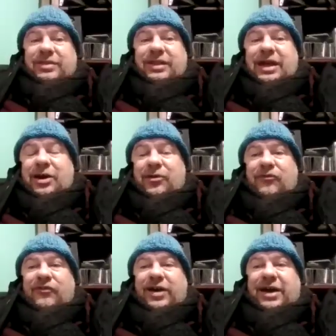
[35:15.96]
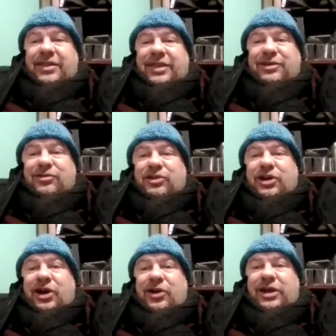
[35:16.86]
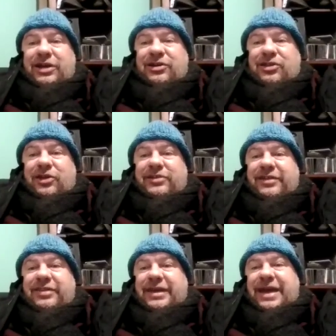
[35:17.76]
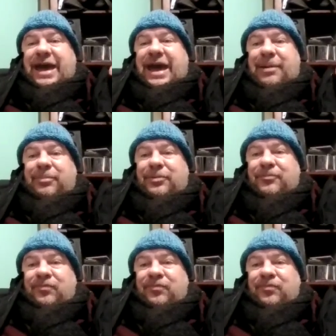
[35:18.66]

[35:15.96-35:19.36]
how far they could go in closing the gap